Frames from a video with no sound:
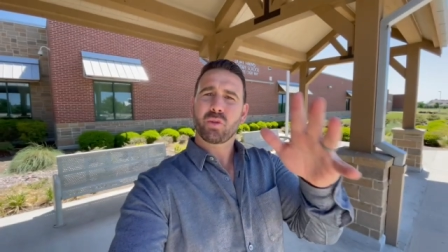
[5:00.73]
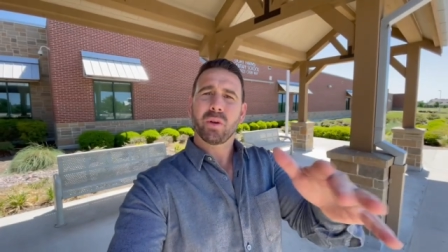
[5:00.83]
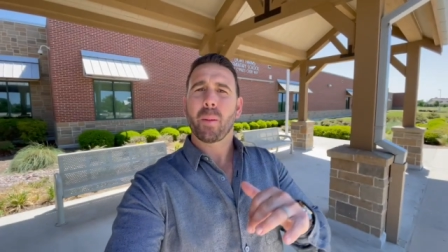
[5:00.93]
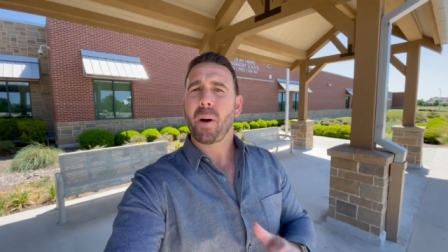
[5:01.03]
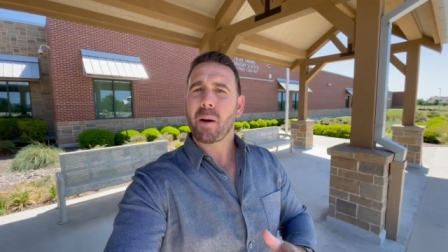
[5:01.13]
want
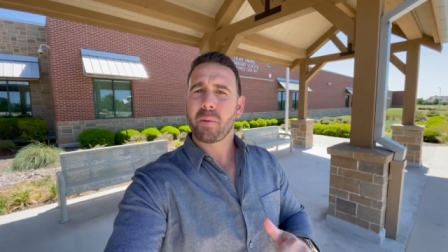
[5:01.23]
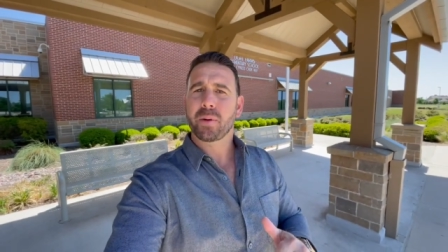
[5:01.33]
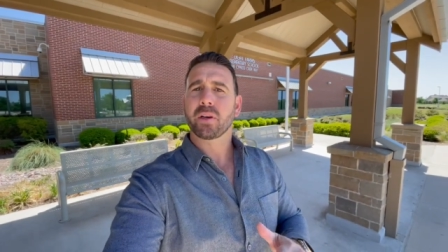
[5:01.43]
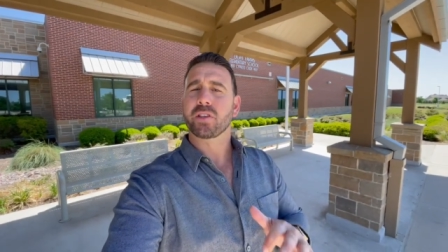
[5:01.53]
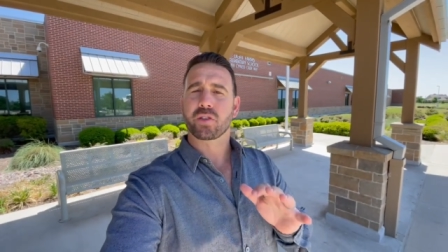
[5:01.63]
to pop up
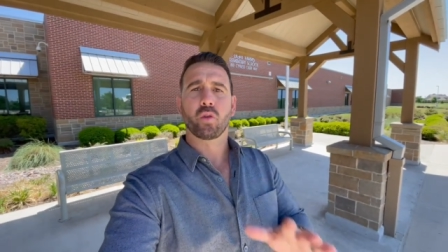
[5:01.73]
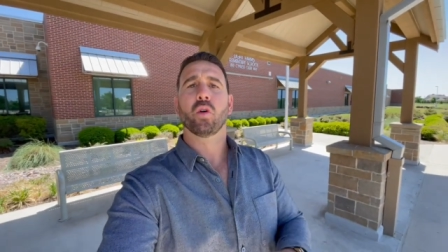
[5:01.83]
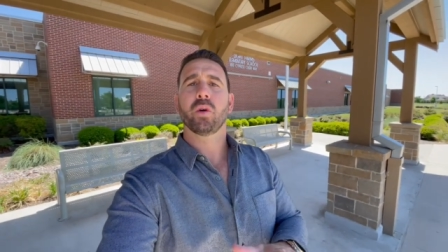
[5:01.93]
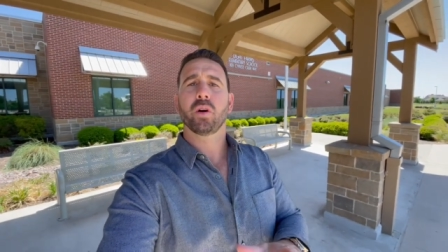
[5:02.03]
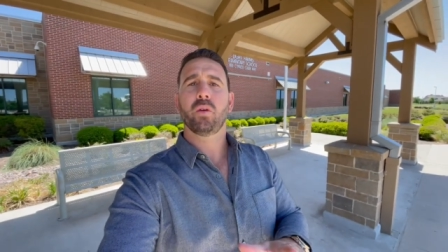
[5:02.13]
here to the school
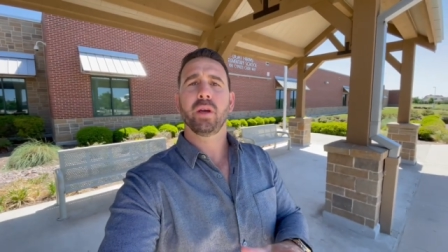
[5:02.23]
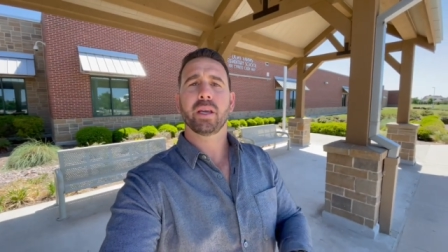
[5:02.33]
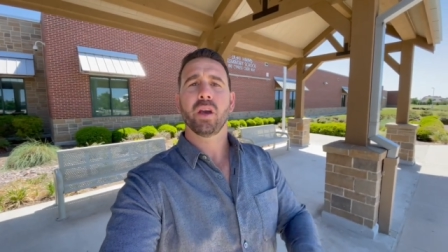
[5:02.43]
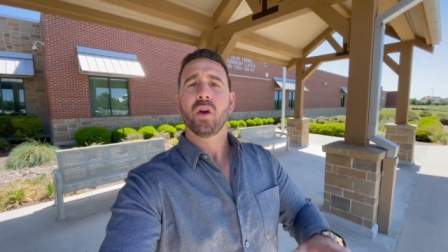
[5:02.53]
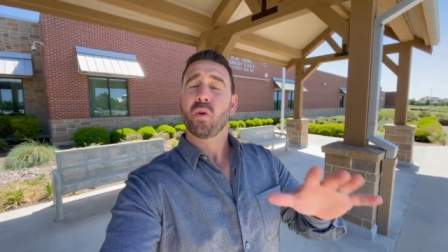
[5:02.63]
real
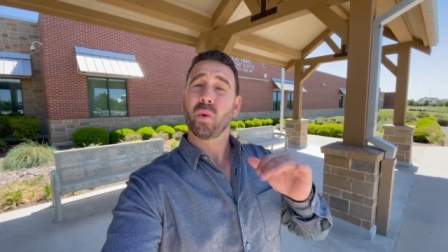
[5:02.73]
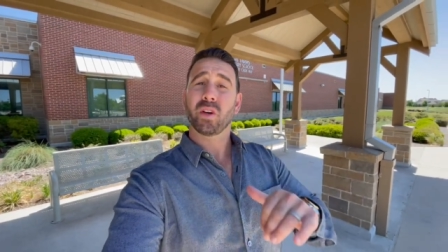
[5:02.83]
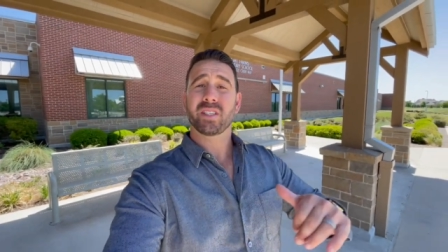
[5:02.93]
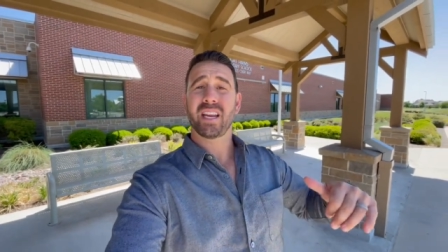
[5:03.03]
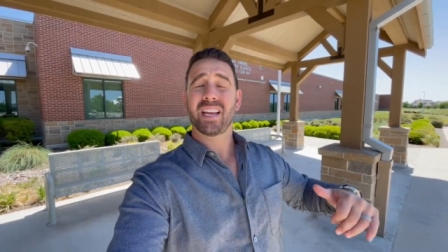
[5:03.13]
quick. We are
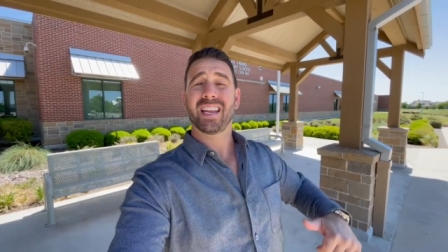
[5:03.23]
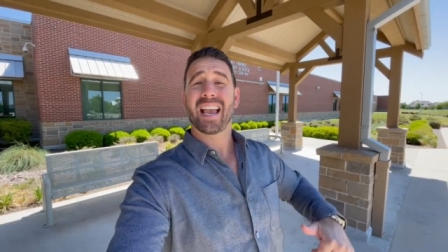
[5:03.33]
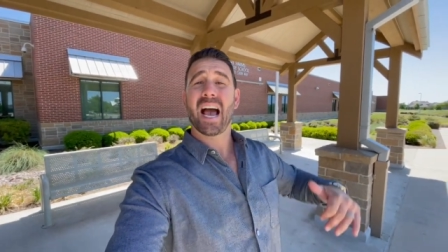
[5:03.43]
standing